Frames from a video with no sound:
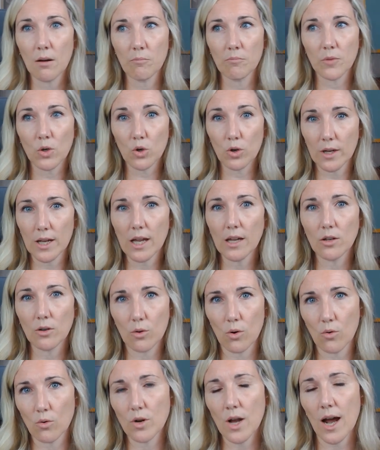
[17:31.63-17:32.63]
create your
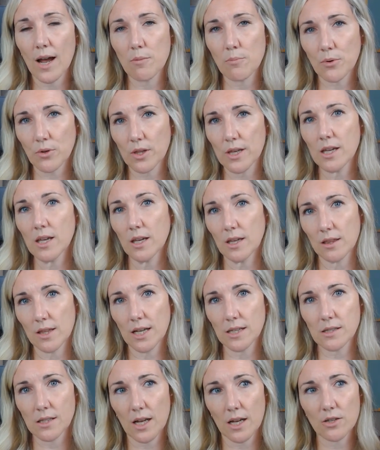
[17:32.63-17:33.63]
own hyperlink in
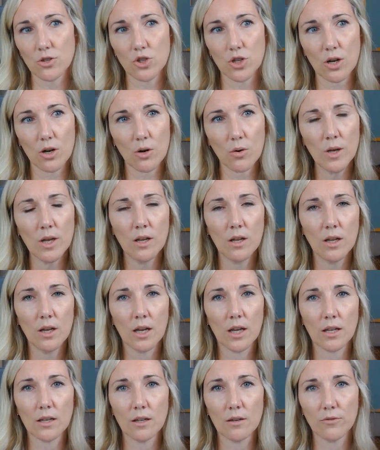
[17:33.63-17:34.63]
that slideshow.
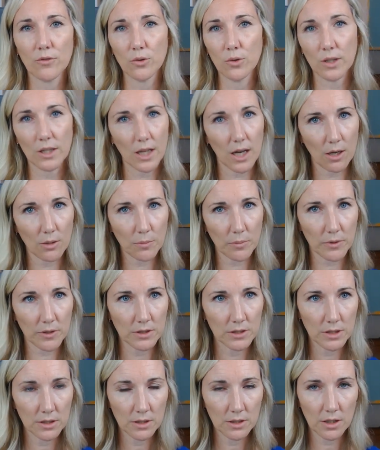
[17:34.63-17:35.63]
And if you need help
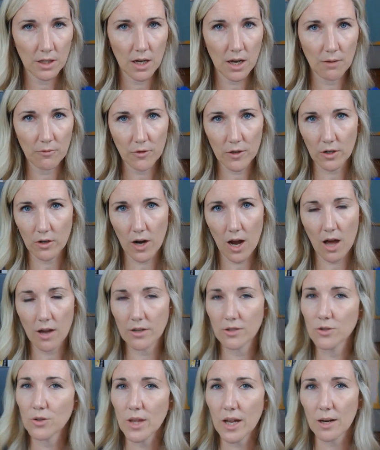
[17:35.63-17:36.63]
figuring out how
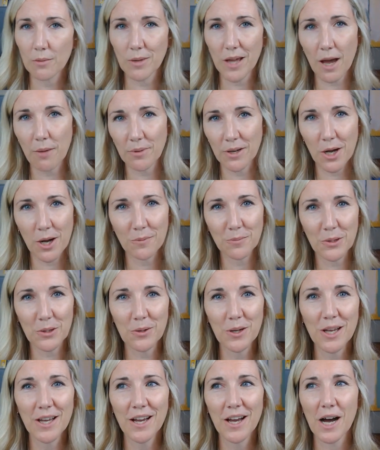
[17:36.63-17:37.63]
to do that, I'd be happy to help you.
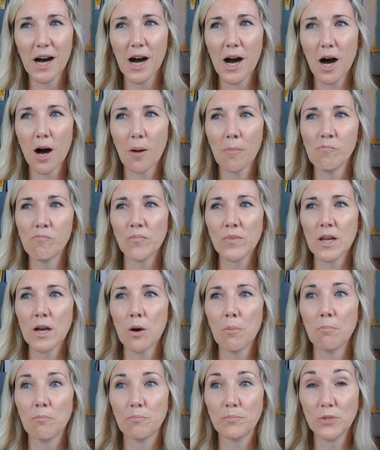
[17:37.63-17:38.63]

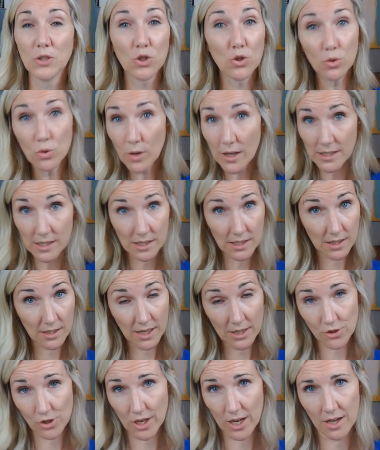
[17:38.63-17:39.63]
You as an
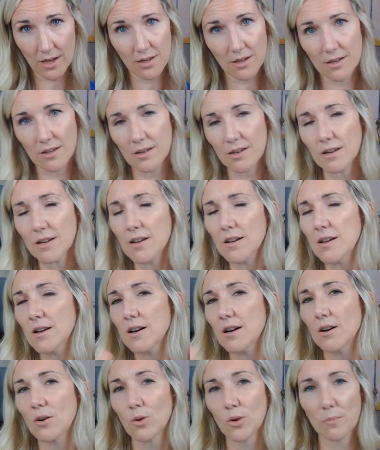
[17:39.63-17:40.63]
educator
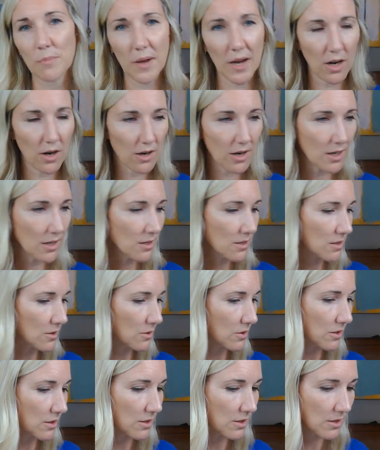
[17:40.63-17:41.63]
or parent
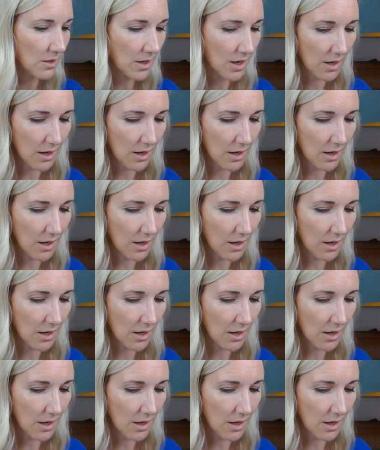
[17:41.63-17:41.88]
or